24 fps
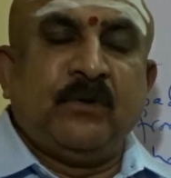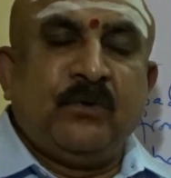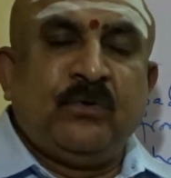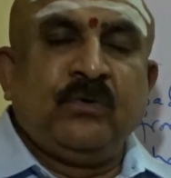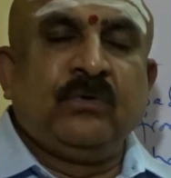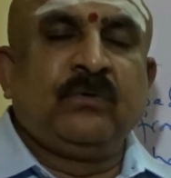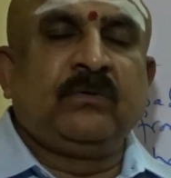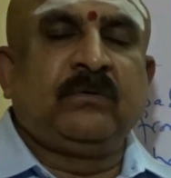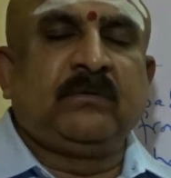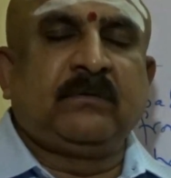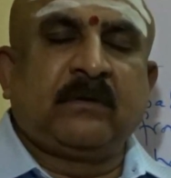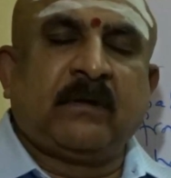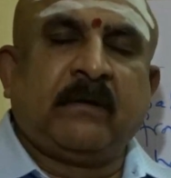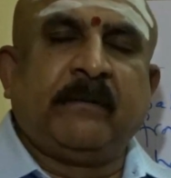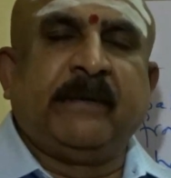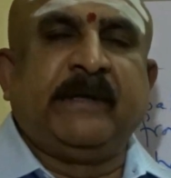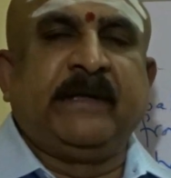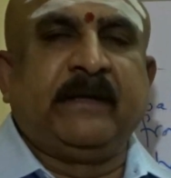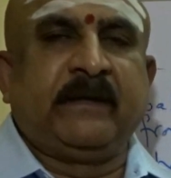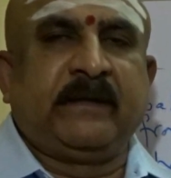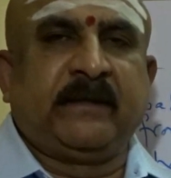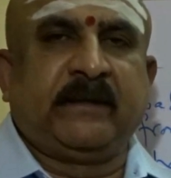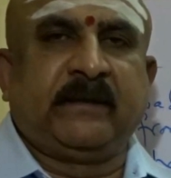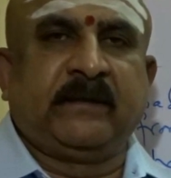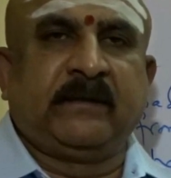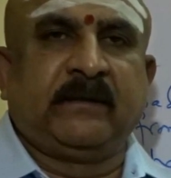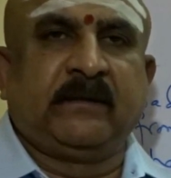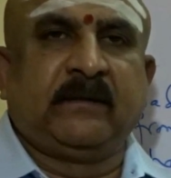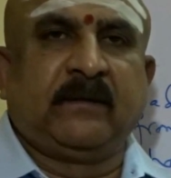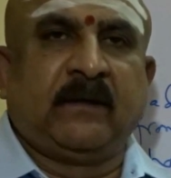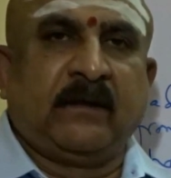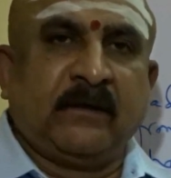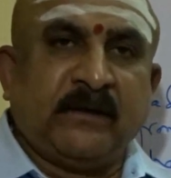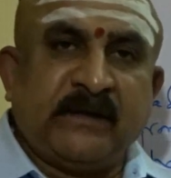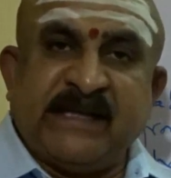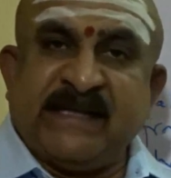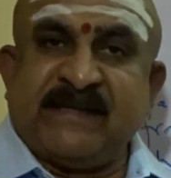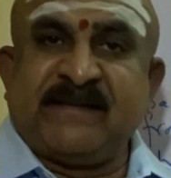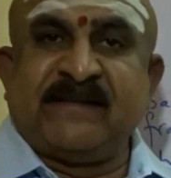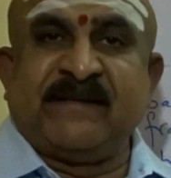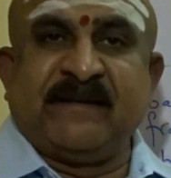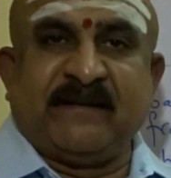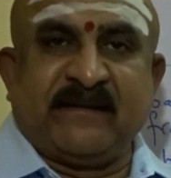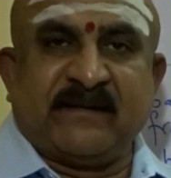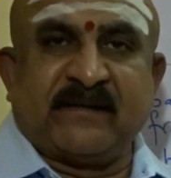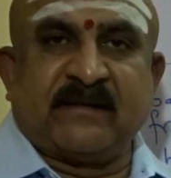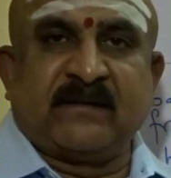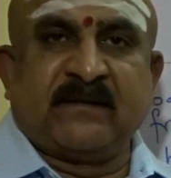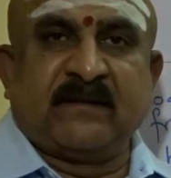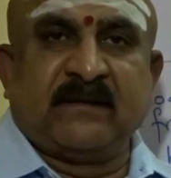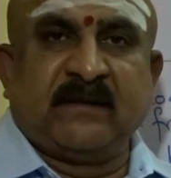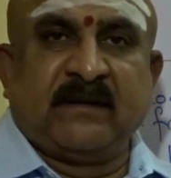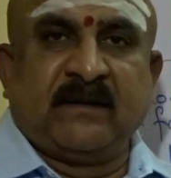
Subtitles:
Do comment on these things.